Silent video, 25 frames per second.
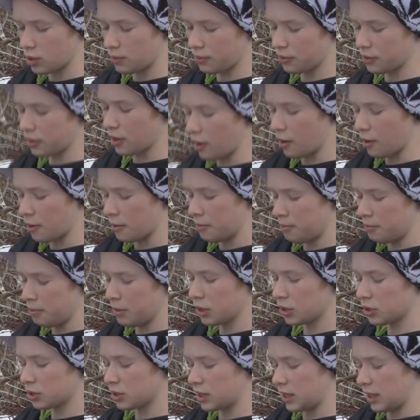going to put our
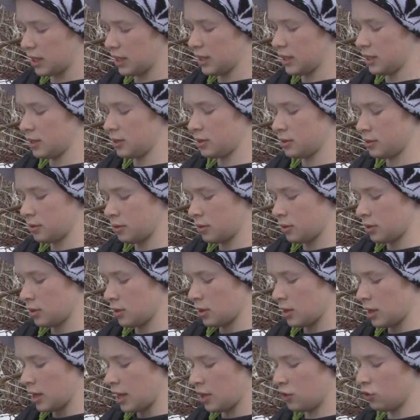milk in,
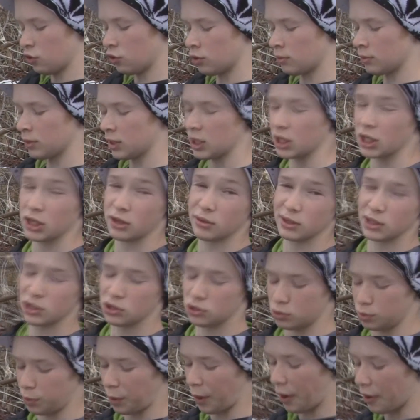and normally you would
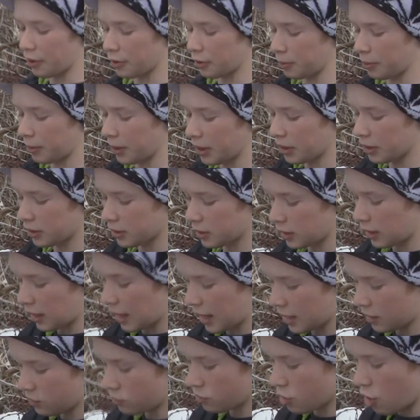use powdered milk
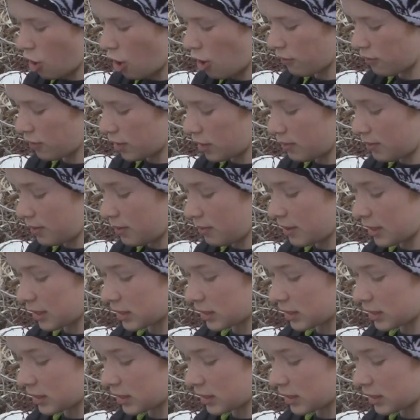and it would already be